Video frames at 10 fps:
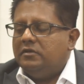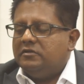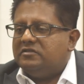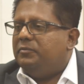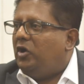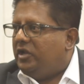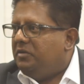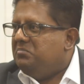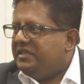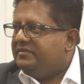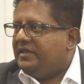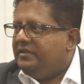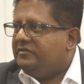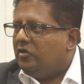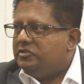small and
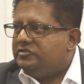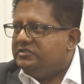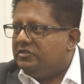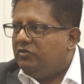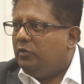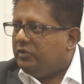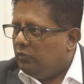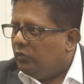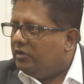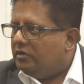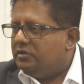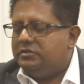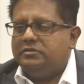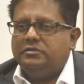mid-sized countries around the world